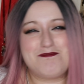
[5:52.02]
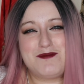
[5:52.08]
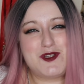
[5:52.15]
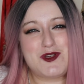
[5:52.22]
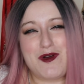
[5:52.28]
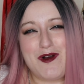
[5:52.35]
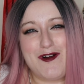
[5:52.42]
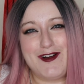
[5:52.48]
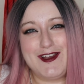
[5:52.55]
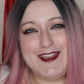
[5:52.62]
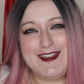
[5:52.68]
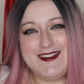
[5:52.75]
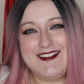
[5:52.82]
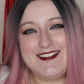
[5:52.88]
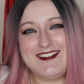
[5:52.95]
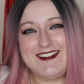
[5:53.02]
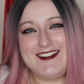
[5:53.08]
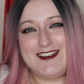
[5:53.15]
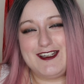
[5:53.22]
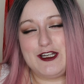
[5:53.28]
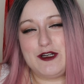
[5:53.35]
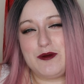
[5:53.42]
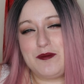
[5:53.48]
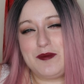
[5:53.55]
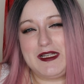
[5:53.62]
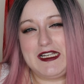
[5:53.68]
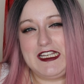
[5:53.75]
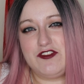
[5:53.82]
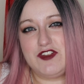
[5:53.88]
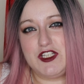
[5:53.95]
try, you know, and
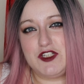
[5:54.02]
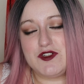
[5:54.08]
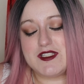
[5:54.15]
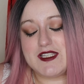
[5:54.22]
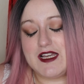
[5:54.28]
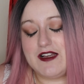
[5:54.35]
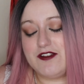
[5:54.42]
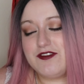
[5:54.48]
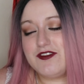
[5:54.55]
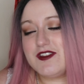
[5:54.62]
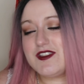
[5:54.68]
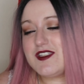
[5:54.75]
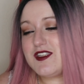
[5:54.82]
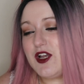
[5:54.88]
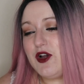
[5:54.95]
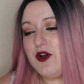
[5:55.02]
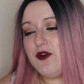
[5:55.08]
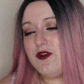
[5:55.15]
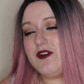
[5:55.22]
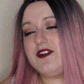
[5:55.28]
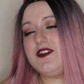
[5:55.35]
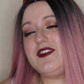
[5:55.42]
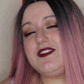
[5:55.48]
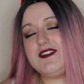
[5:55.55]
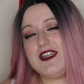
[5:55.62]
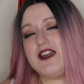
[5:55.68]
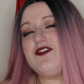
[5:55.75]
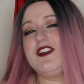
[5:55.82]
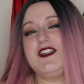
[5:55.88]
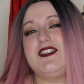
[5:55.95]
believe in yourself. So
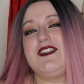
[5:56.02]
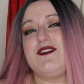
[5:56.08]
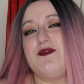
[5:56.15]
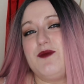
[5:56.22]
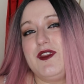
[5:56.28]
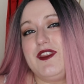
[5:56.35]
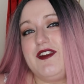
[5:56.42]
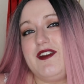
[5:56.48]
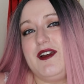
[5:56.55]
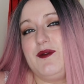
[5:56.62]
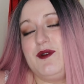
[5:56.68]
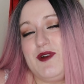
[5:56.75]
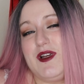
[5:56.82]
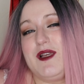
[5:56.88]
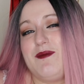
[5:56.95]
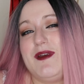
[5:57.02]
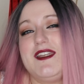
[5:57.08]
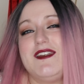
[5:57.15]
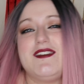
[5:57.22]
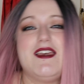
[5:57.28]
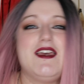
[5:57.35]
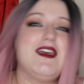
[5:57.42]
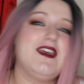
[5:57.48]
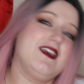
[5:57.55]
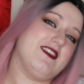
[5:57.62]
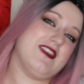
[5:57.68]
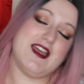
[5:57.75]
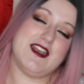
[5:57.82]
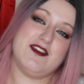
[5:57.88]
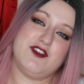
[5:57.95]
definitely someone that I would recommend
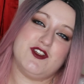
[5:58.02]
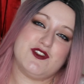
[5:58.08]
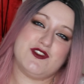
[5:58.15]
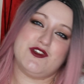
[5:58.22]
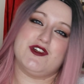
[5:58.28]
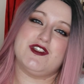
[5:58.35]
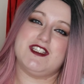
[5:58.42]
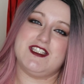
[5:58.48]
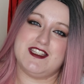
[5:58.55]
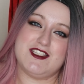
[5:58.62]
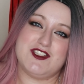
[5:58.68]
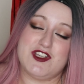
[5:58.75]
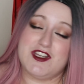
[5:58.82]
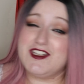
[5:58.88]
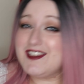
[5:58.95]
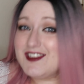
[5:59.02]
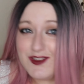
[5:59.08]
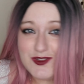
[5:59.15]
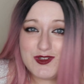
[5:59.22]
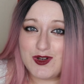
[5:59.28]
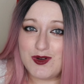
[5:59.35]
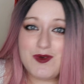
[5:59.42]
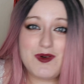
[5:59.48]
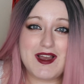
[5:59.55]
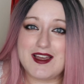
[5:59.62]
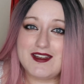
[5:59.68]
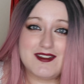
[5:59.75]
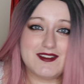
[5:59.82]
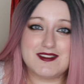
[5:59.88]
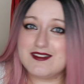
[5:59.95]
that if you're starting this journey, you go
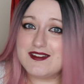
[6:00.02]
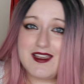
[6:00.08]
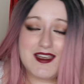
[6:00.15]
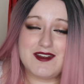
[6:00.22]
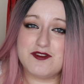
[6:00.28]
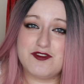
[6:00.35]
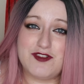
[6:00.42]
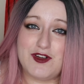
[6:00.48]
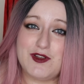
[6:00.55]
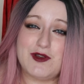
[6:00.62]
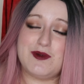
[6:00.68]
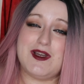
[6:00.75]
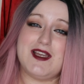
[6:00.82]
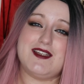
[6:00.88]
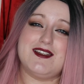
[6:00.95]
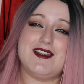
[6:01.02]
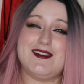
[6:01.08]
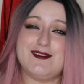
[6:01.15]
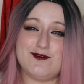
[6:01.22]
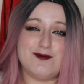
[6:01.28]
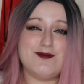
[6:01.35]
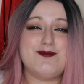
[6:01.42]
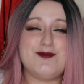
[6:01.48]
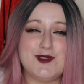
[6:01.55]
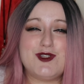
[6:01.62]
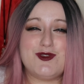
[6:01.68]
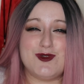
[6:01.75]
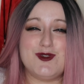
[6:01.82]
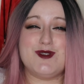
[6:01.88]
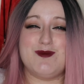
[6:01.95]
and, and follow and, and look
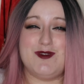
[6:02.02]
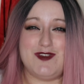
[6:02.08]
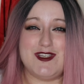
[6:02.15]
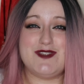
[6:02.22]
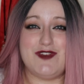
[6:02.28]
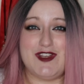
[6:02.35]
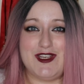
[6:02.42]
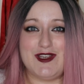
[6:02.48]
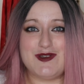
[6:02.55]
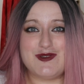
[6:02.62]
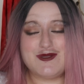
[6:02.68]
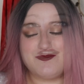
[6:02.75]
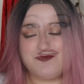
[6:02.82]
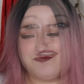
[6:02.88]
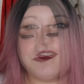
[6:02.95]
through some of his videos